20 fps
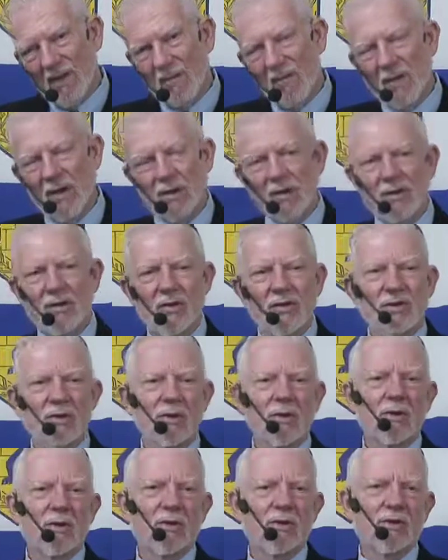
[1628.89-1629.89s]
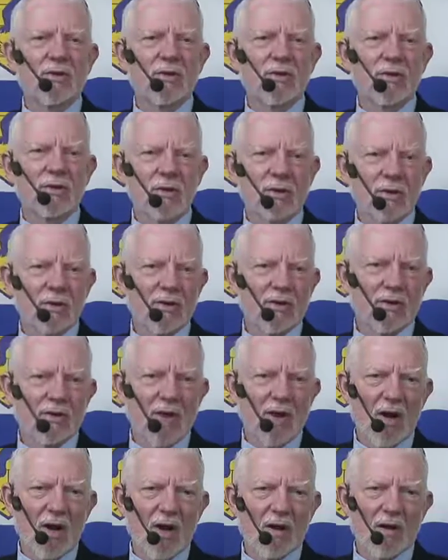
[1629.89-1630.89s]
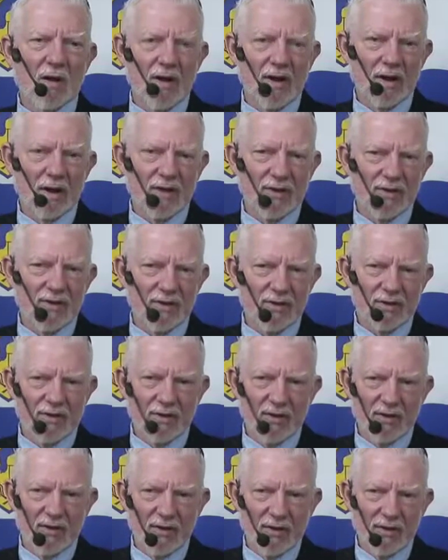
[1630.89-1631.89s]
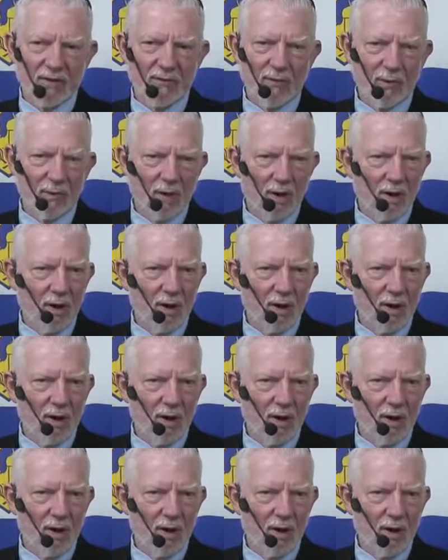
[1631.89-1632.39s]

But Yeshua is the source of all cleanness, and so therefore